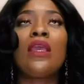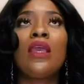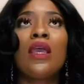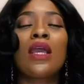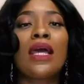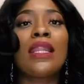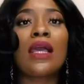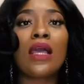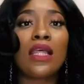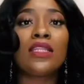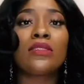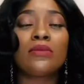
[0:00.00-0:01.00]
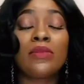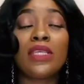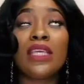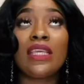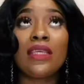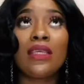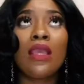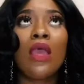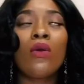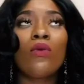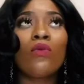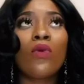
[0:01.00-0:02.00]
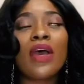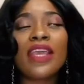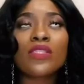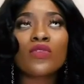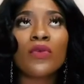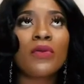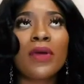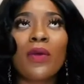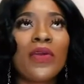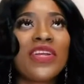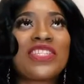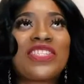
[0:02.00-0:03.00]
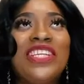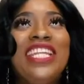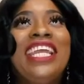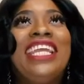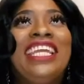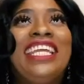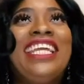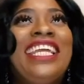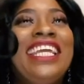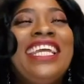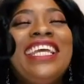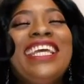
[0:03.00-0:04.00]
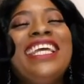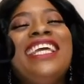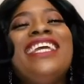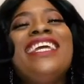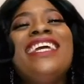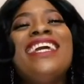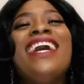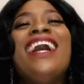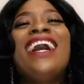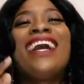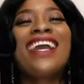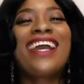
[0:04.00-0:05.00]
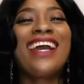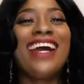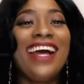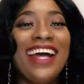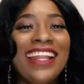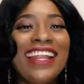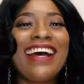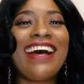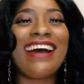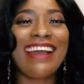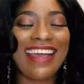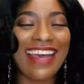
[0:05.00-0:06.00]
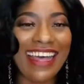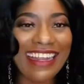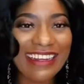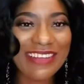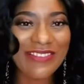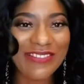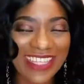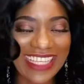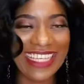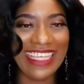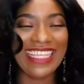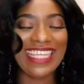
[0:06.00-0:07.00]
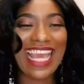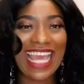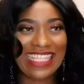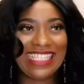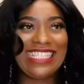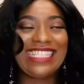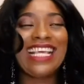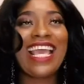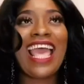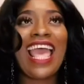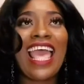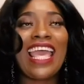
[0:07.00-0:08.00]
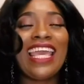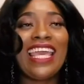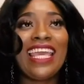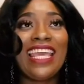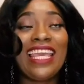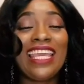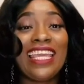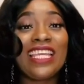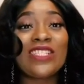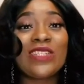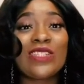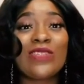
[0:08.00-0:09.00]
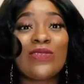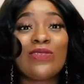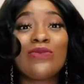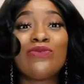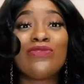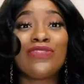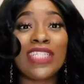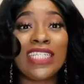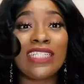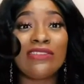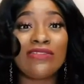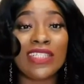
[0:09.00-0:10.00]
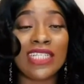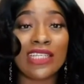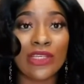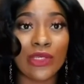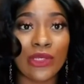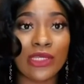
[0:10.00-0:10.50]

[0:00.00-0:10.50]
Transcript: Academy. What is wrong with my words today? Khan Academy. Yes, he's also really good,